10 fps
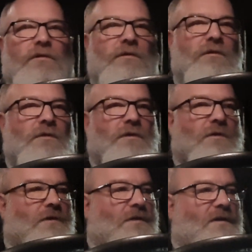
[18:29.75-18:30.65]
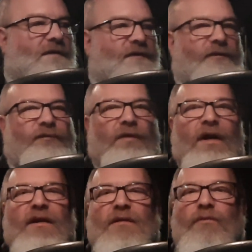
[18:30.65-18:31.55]
It's a Friday morning.
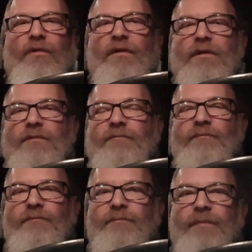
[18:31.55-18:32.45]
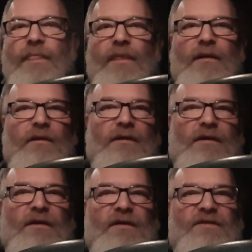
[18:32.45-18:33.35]
It is my
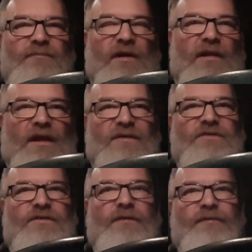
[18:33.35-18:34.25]
last shift of the week.